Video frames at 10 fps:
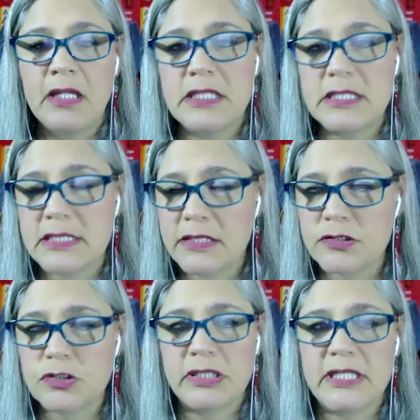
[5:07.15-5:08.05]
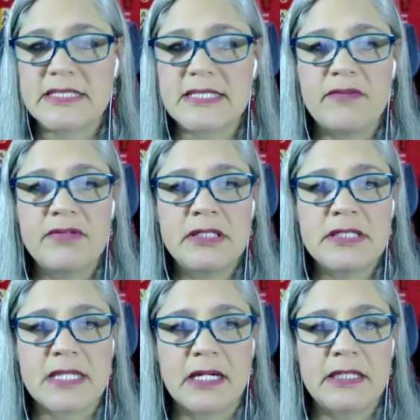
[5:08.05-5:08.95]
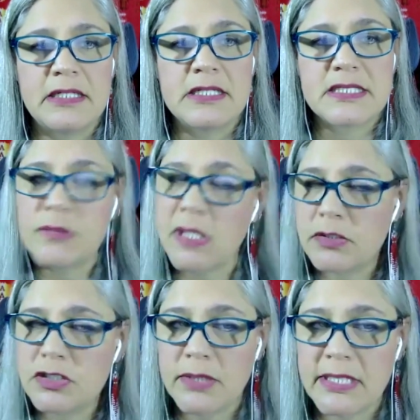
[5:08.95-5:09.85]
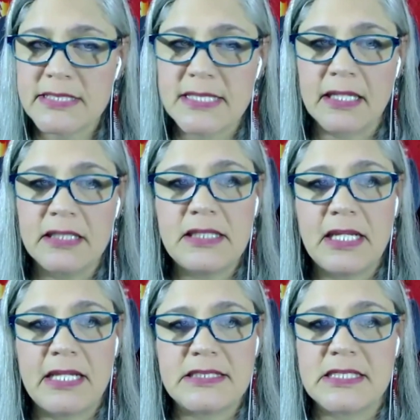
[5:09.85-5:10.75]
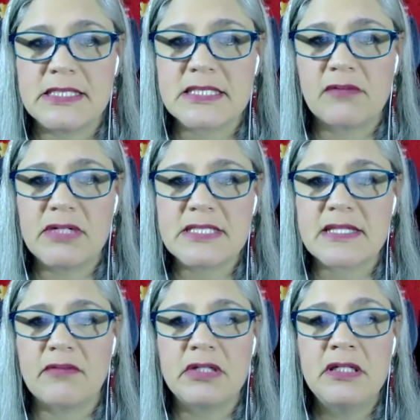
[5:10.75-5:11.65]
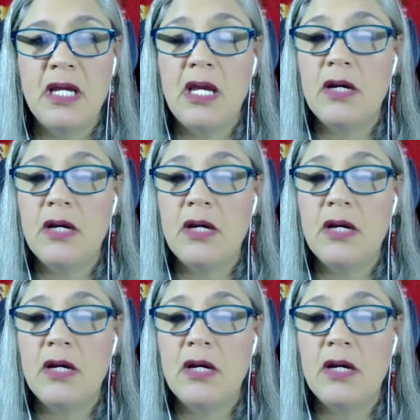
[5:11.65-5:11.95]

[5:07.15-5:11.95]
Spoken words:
These lands are Treaty 7, signed September 22nd, 1877,